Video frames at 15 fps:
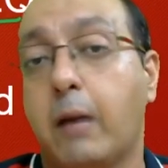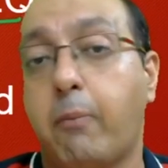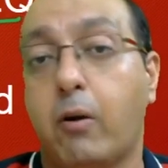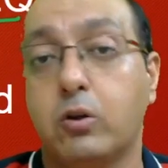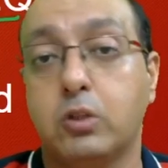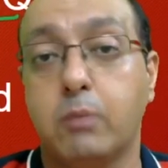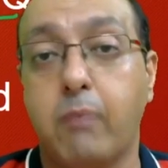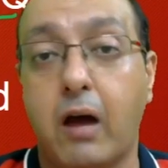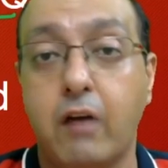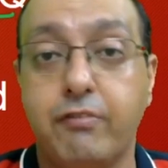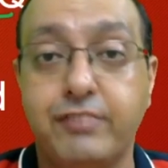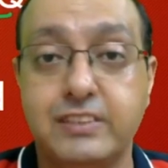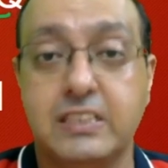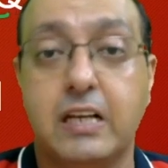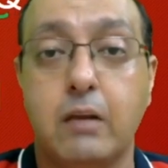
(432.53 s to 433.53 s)
about the
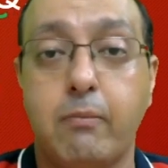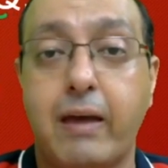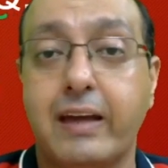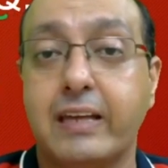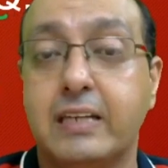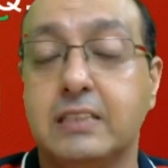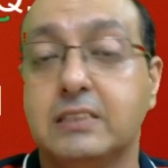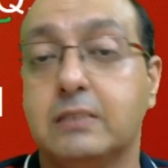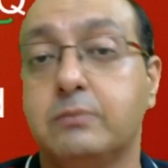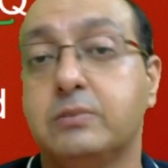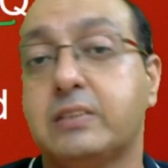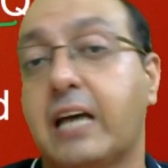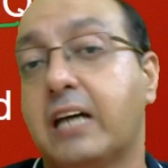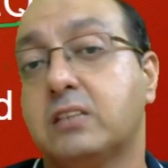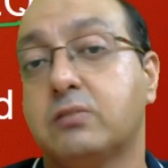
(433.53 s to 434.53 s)
biophysical
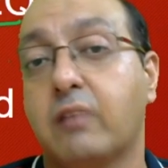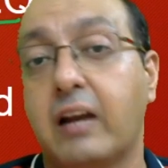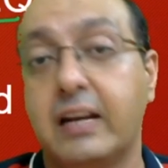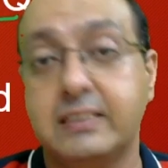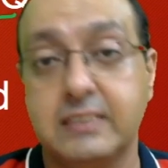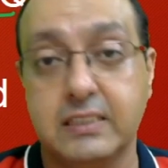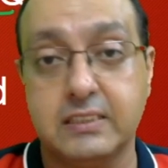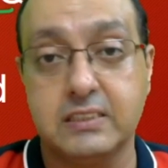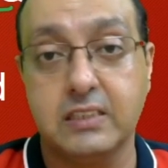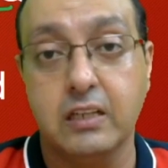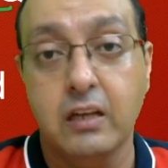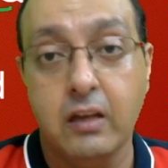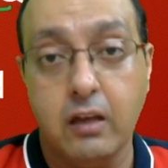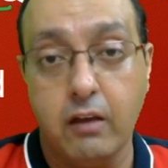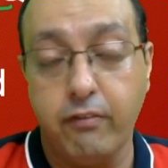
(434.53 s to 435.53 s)
mechanisms as well as
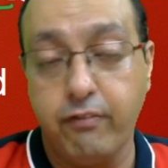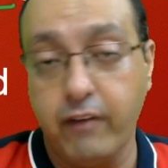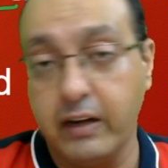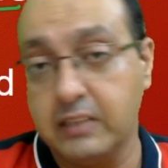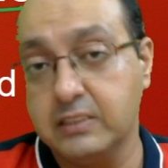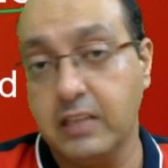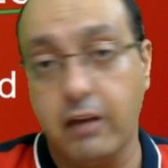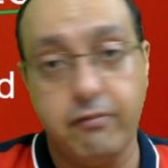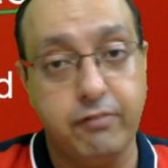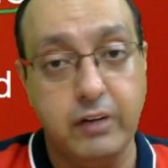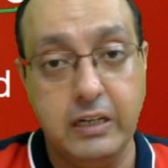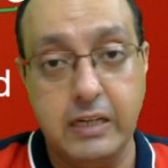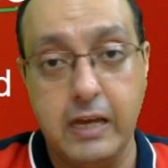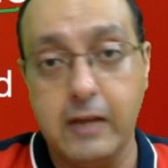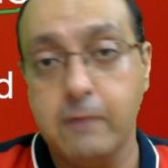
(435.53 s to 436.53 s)
its effects
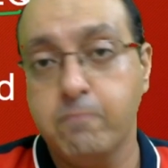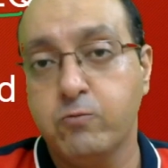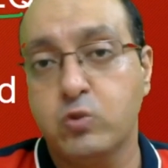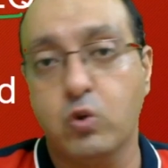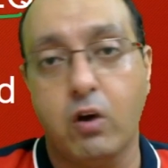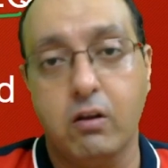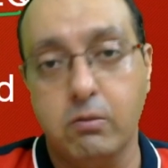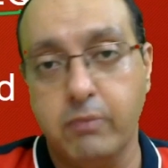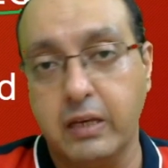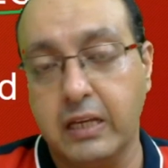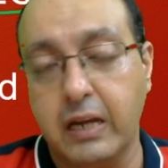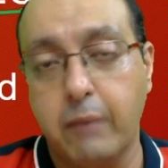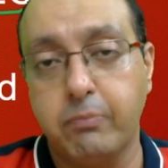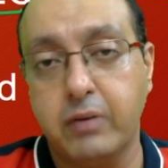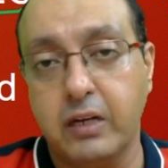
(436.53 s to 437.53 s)
every day. So I'll make an
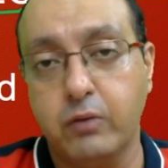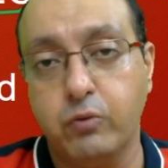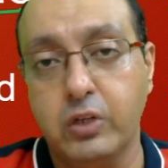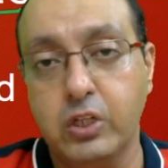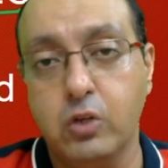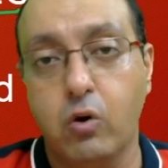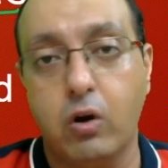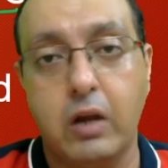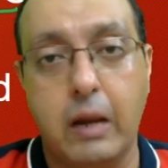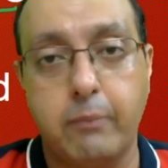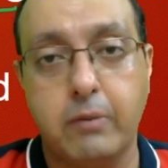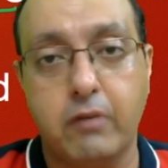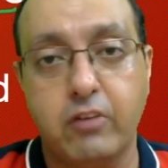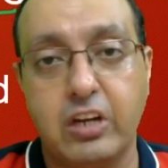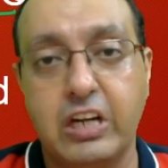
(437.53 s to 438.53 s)
update video on
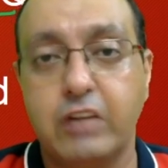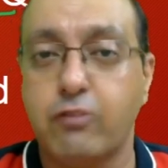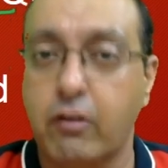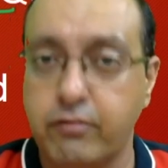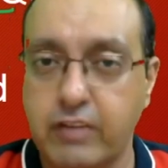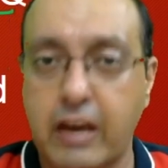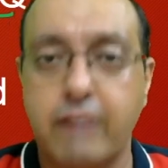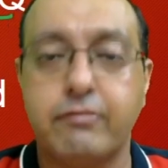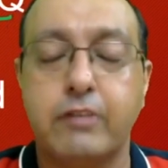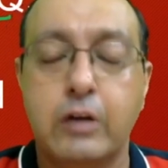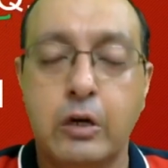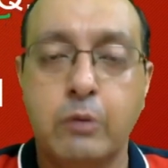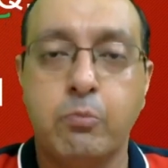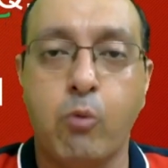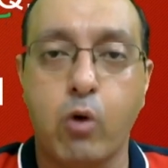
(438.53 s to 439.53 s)
Lambda variant when we have
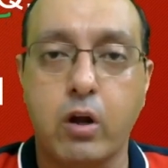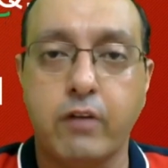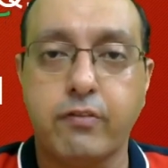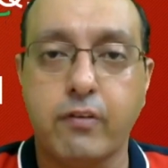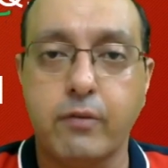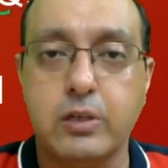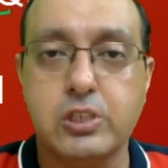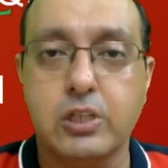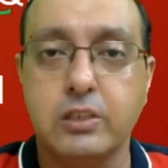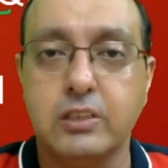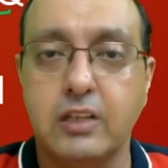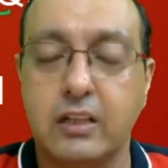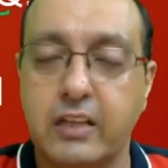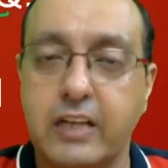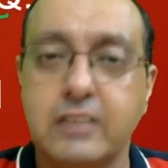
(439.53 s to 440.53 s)
more information.
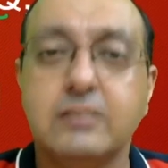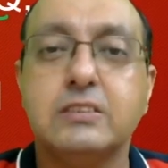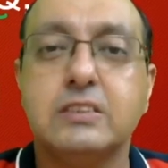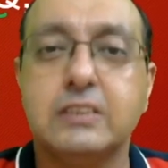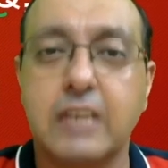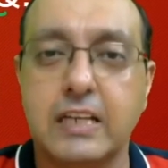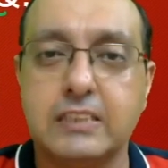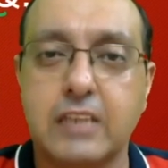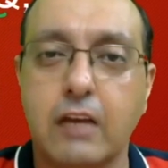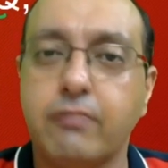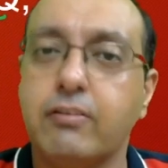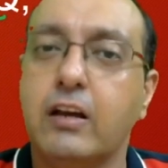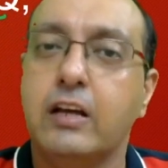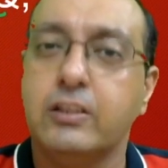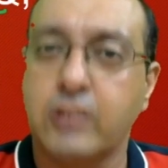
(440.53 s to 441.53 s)
Till then, stay
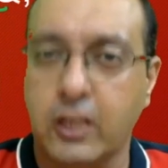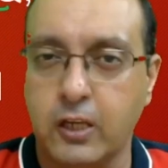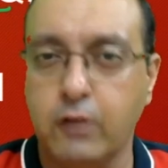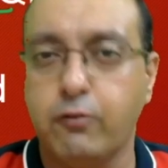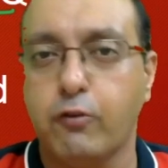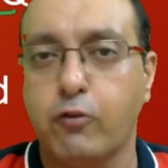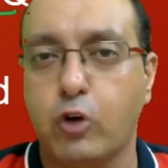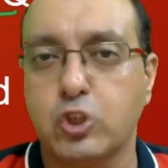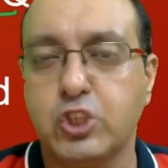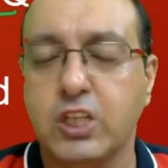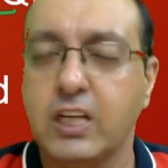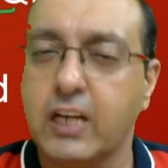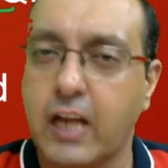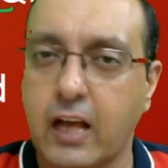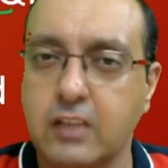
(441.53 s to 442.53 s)
safe. Thank you for
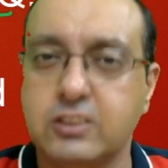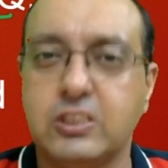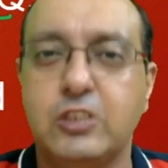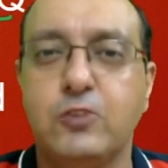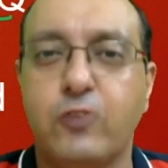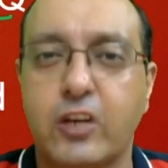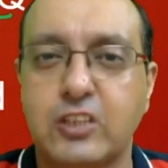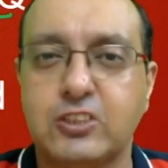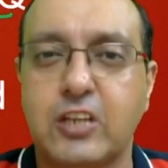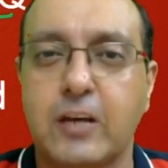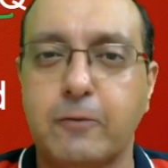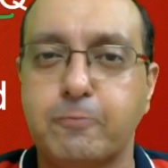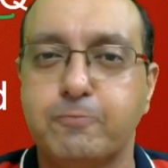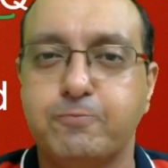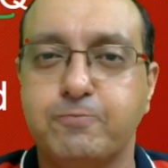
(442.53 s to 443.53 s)
watching, and I'll see you next time.